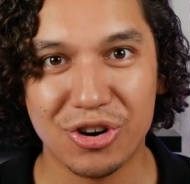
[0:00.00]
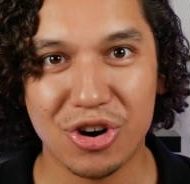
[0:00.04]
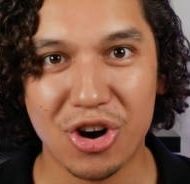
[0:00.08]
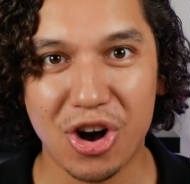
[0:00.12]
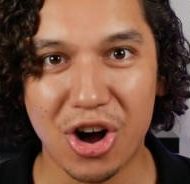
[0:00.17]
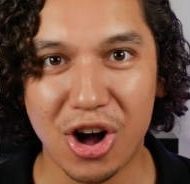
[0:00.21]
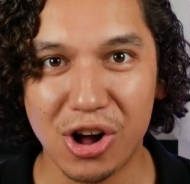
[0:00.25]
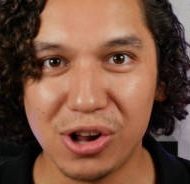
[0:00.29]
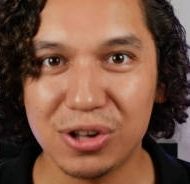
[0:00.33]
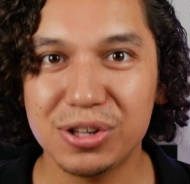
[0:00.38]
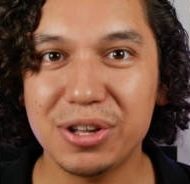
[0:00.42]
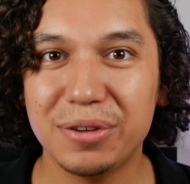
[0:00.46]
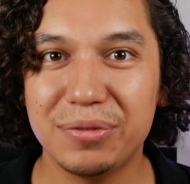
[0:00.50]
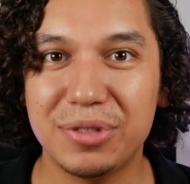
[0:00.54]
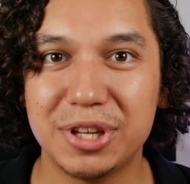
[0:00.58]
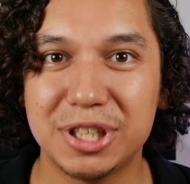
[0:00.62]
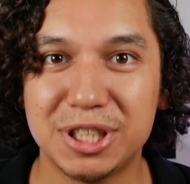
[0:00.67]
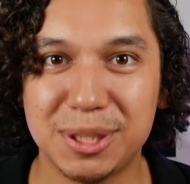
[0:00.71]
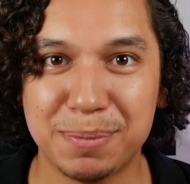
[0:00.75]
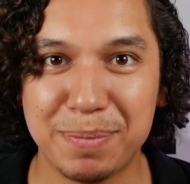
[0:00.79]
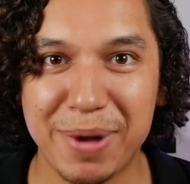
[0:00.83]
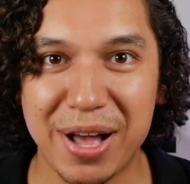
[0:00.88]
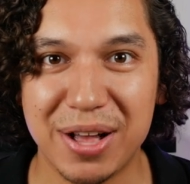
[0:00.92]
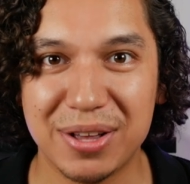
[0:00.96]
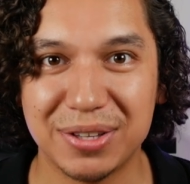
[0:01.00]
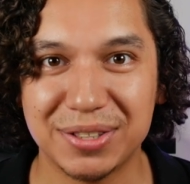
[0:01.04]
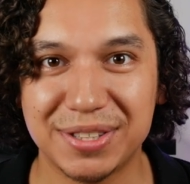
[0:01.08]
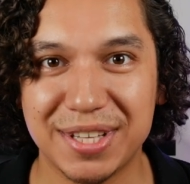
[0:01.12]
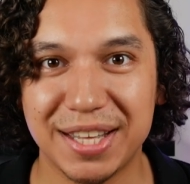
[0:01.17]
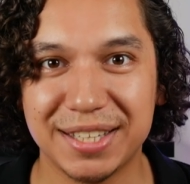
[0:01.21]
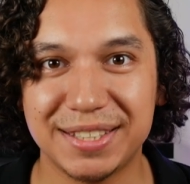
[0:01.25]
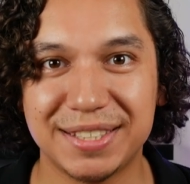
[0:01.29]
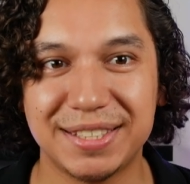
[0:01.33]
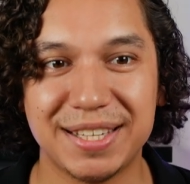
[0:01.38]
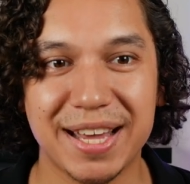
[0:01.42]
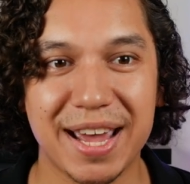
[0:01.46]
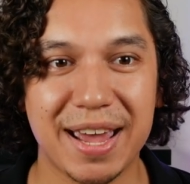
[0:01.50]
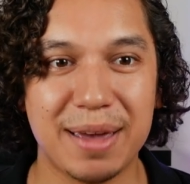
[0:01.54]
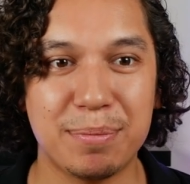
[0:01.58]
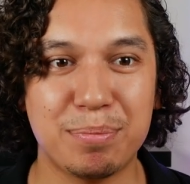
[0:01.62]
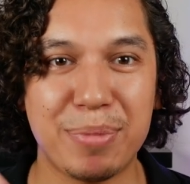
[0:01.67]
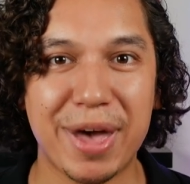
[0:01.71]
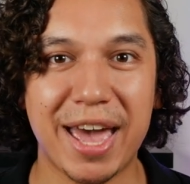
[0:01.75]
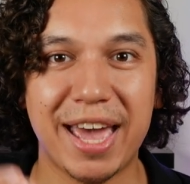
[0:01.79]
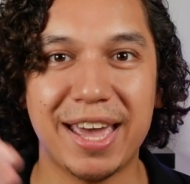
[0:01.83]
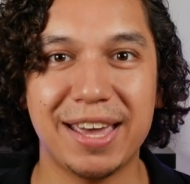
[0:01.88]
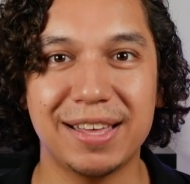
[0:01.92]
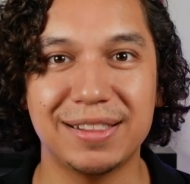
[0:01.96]
all of the spells that say
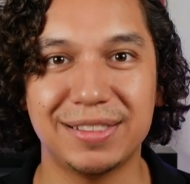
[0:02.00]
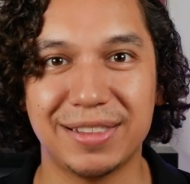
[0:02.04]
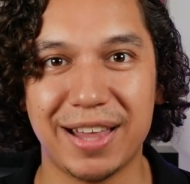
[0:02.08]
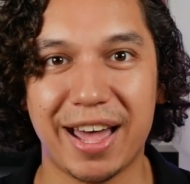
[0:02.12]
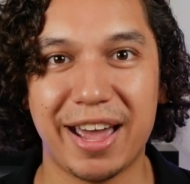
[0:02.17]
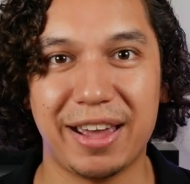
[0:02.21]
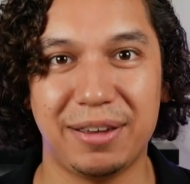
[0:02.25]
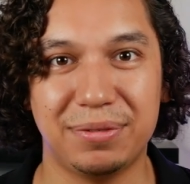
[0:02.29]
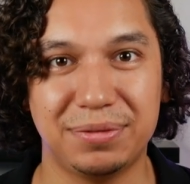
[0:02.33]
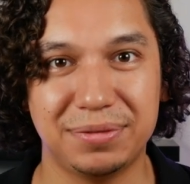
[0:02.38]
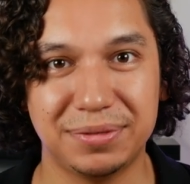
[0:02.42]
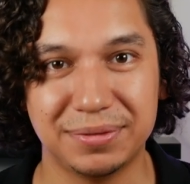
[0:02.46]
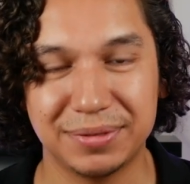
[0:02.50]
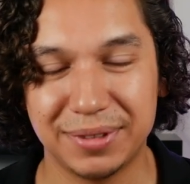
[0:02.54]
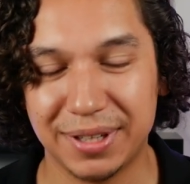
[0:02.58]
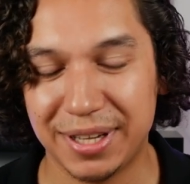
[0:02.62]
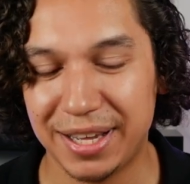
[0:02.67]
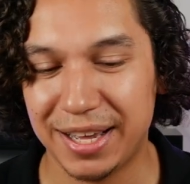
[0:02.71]
pay life.